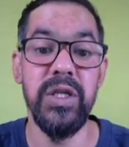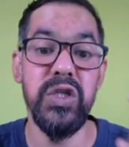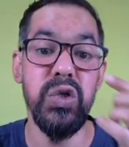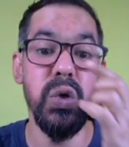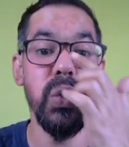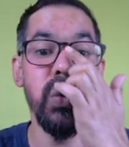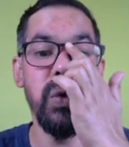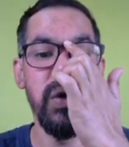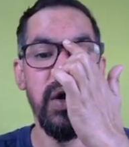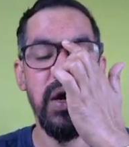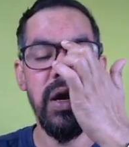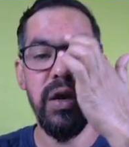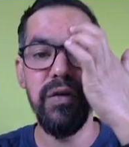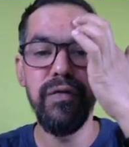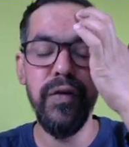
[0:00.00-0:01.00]
So
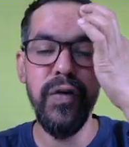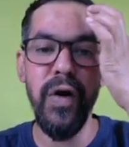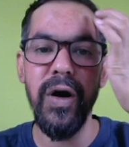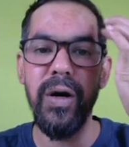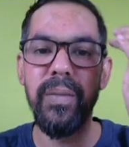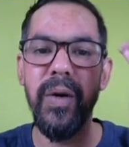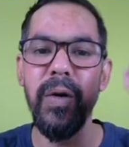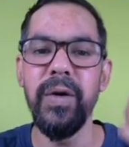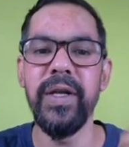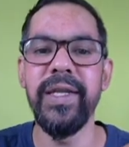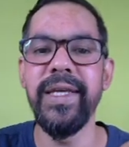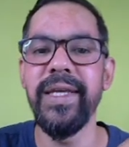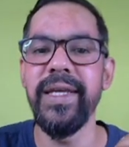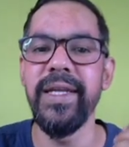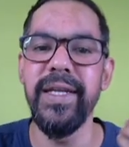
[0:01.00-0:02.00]
if you talk about
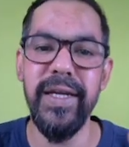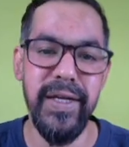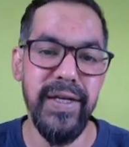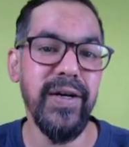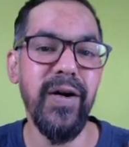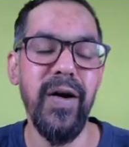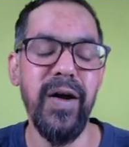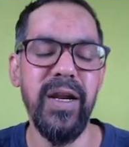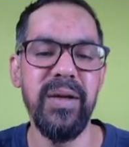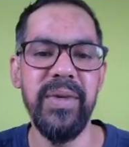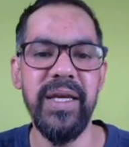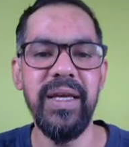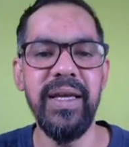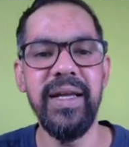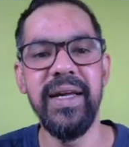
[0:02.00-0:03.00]
the Indian
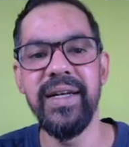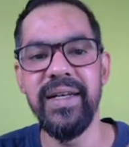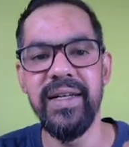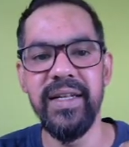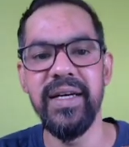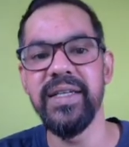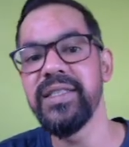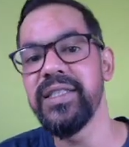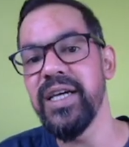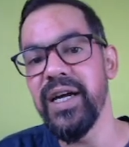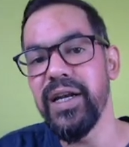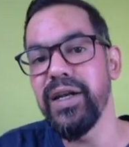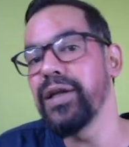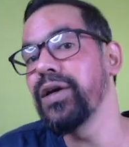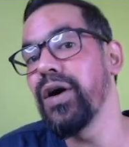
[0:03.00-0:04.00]
economy, the
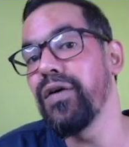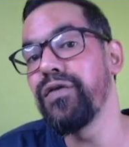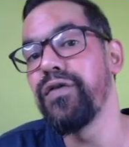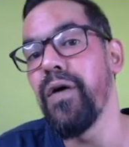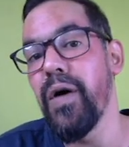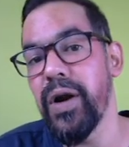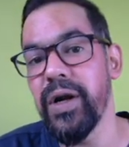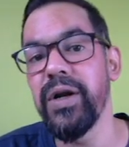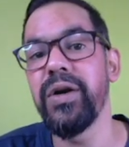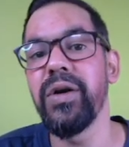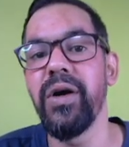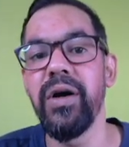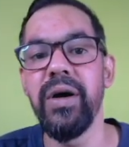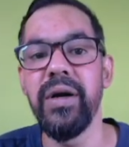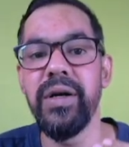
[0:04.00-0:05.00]
journey of foreign
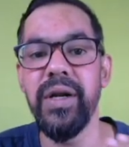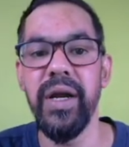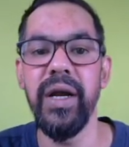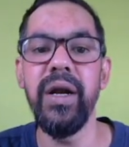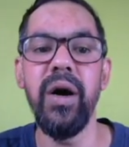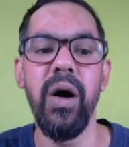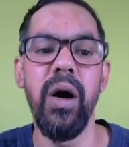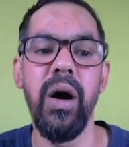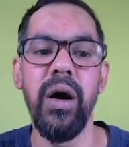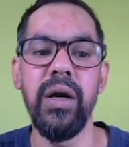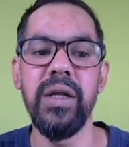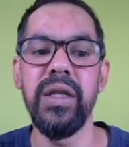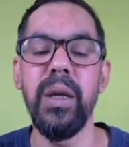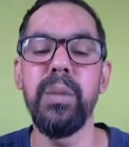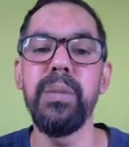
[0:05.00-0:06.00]
trade,
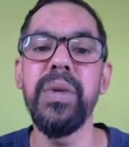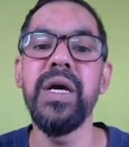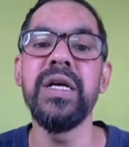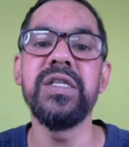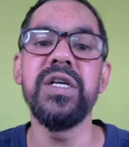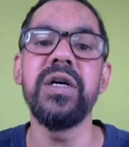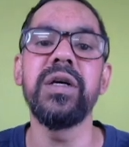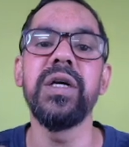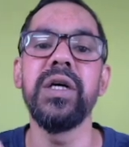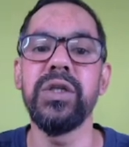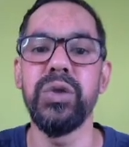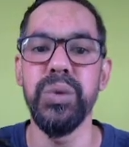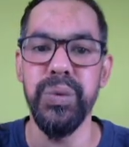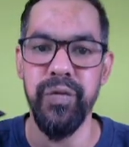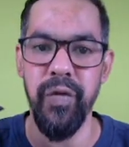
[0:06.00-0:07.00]
or the major kick
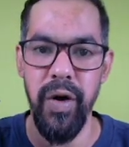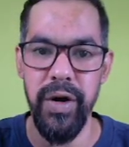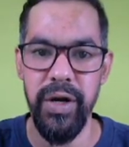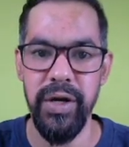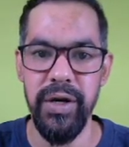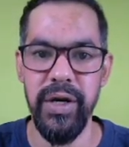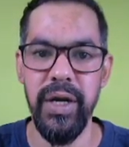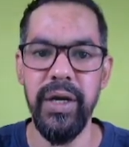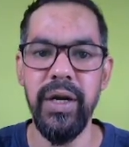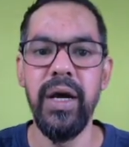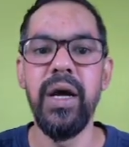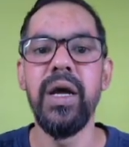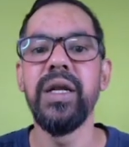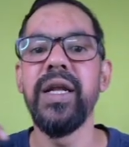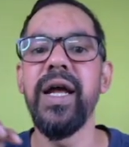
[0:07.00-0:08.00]
to foreign trade,
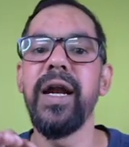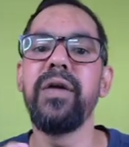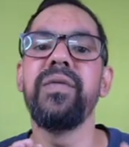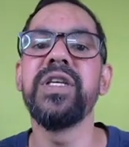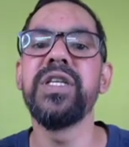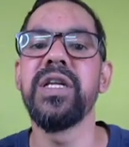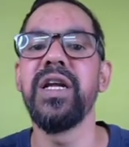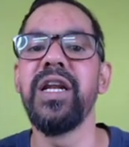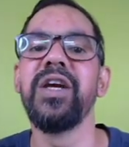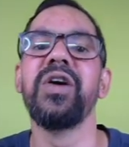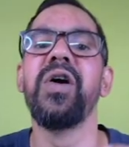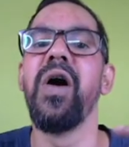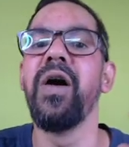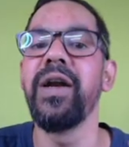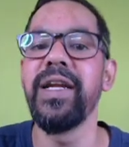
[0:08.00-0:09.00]
that we generally
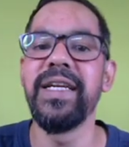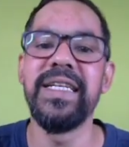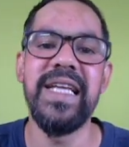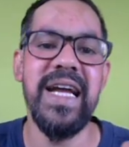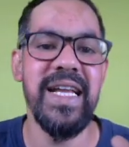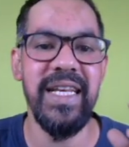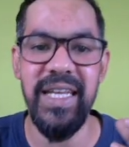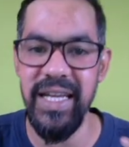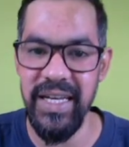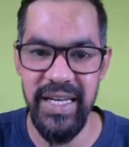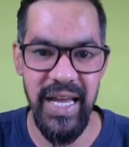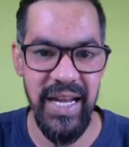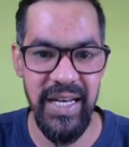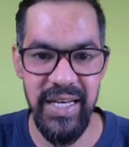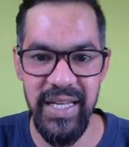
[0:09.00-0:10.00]
got in
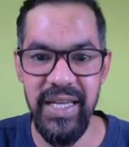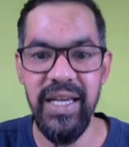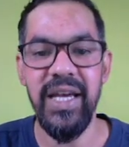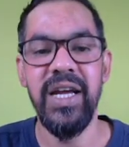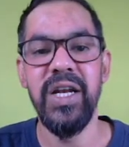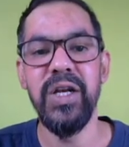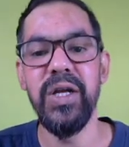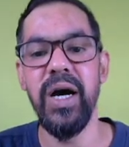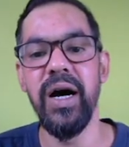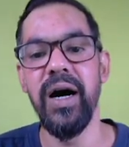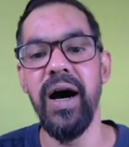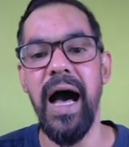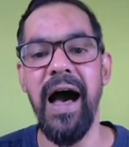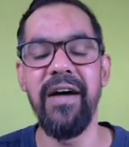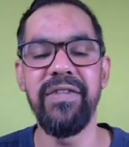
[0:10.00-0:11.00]
1990
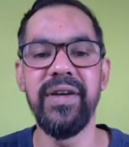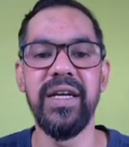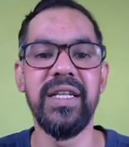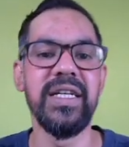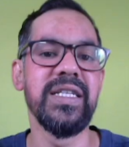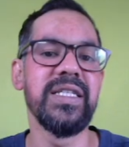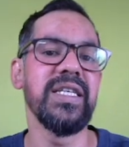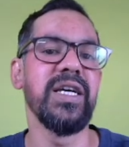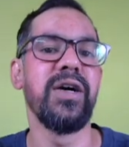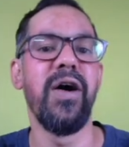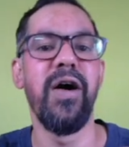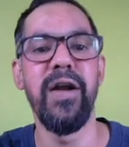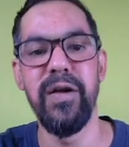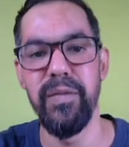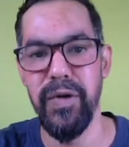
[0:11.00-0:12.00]
after this
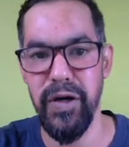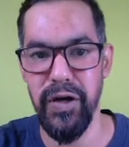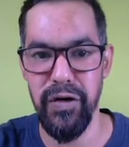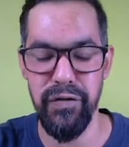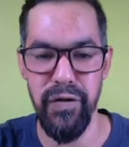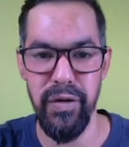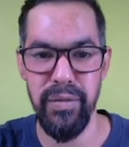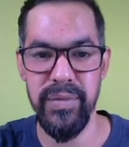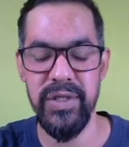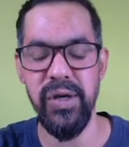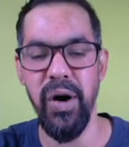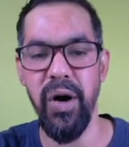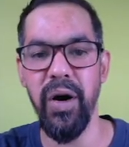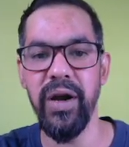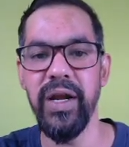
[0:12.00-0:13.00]
economic reforms,
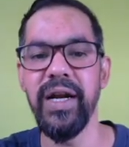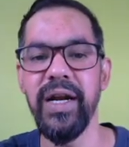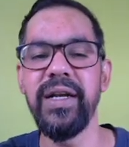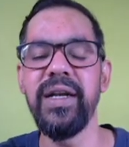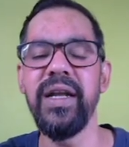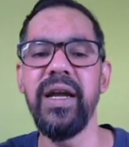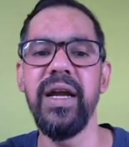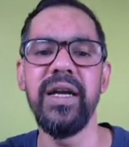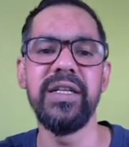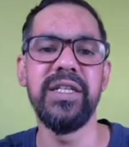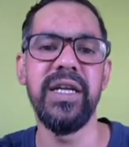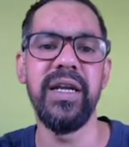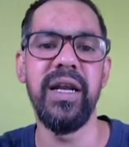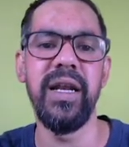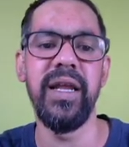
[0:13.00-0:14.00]
or it
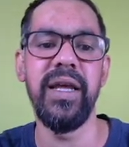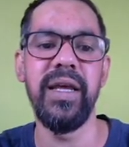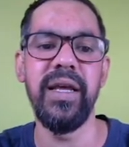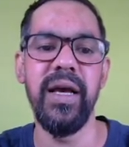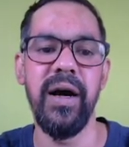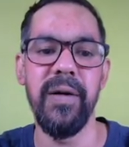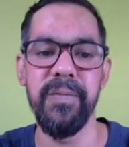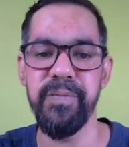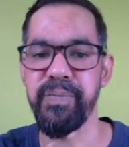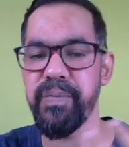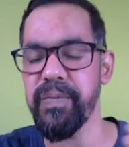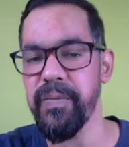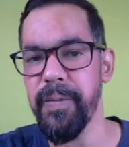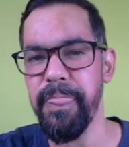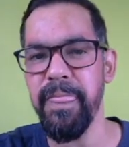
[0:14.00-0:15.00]
generally
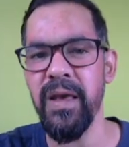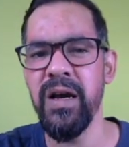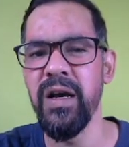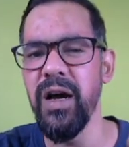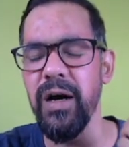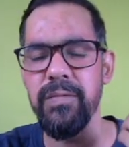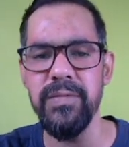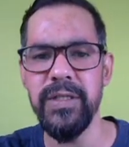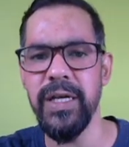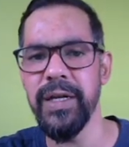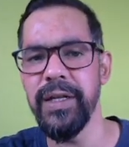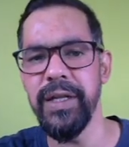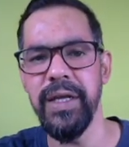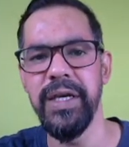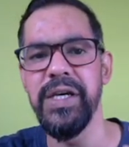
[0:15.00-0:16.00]
comes
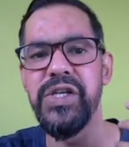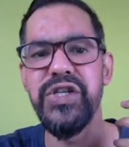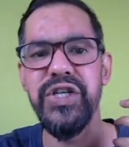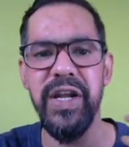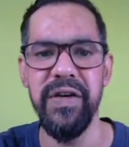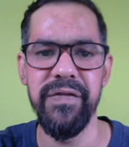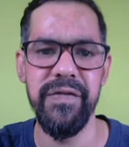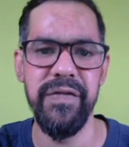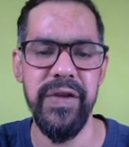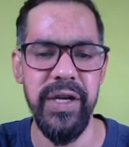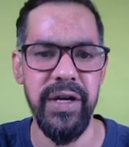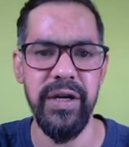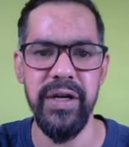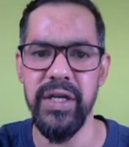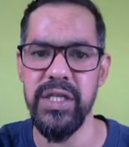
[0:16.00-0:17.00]
in each and every
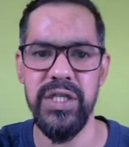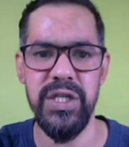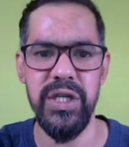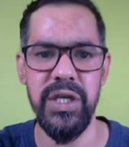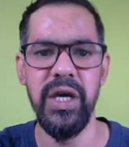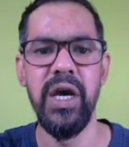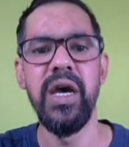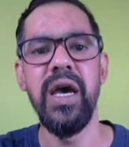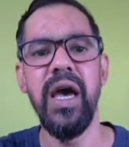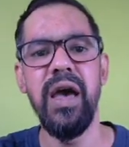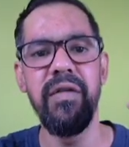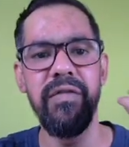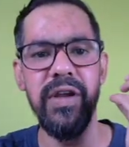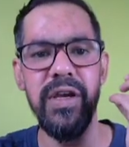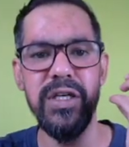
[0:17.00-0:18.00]
industry,
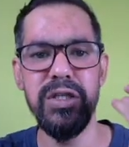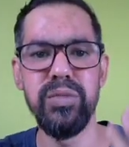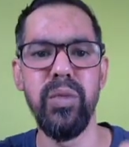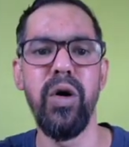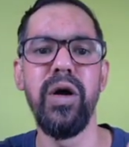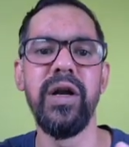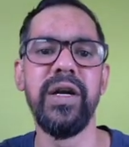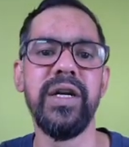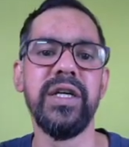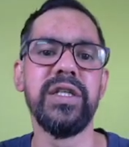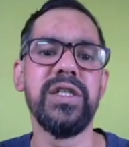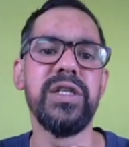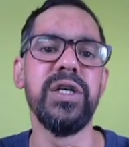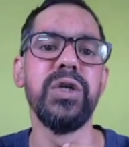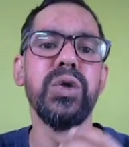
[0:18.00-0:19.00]
every small
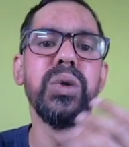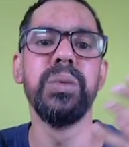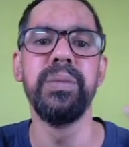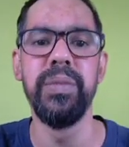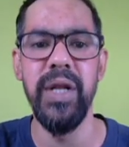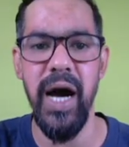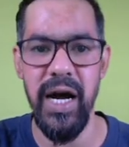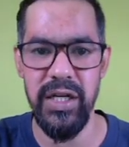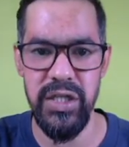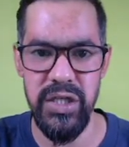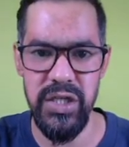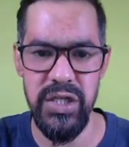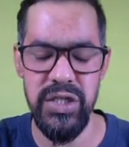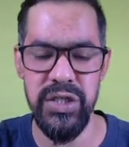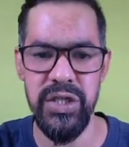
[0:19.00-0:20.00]
industry to large
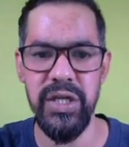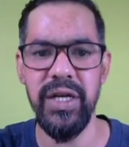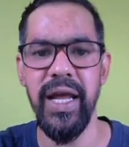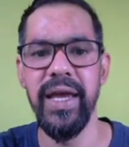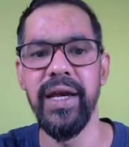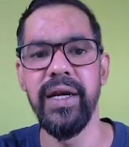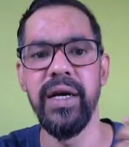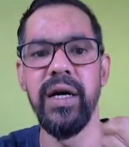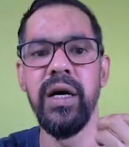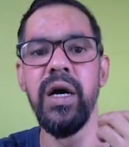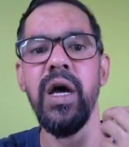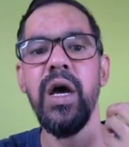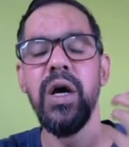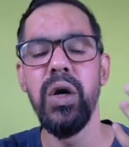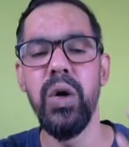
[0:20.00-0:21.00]
industry, like
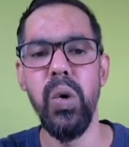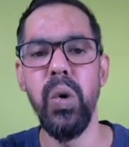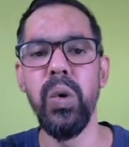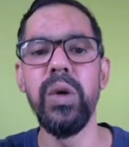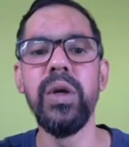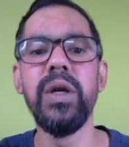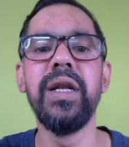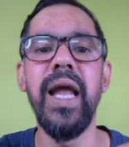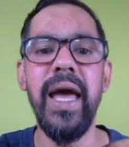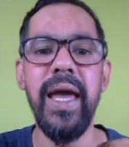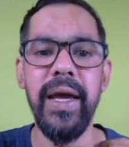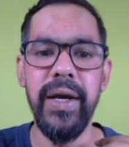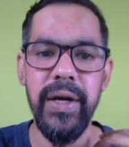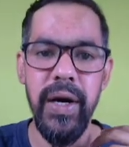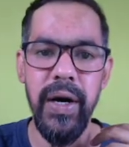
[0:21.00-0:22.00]
coal,
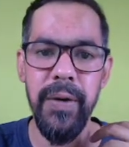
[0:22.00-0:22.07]
like